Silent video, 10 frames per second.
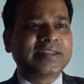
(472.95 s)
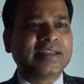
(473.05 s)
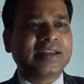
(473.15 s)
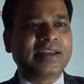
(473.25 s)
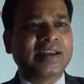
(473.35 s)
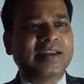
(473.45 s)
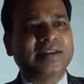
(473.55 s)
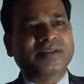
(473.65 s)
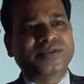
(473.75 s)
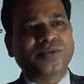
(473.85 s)

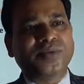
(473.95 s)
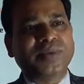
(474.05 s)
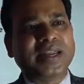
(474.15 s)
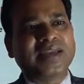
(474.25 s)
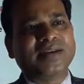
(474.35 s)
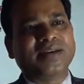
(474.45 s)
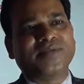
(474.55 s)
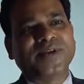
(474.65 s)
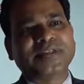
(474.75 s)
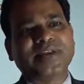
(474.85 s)
So, like
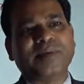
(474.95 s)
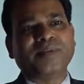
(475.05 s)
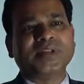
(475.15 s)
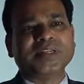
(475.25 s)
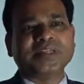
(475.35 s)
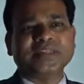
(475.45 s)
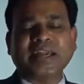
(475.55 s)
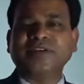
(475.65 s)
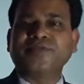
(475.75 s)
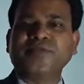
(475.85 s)
for example, the
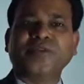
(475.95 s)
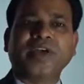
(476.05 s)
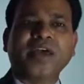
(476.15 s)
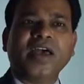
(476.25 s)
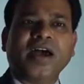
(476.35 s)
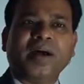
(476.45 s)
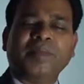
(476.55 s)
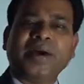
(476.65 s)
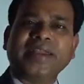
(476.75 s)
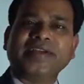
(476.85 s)
Stanford
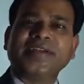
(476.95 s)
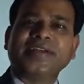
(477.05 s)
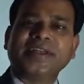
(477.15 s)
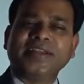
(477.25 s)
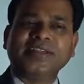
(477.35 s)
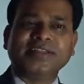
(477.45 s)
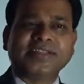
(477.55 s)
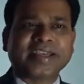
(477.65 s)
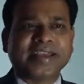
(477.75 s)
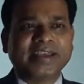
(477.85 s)
binary
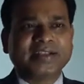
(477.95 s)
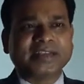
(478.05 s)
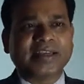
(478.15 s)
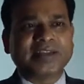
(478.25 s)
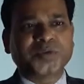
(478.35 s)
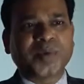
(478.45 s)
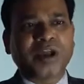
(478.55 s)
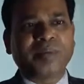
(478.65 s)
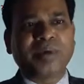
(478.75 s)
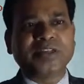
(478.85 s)
intelligence scales and
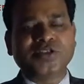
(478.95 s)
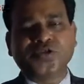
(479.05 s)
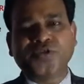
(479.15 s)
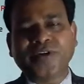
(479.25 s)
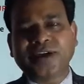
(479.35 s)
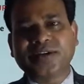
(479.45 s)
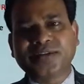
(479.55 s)
Spearman's two-factor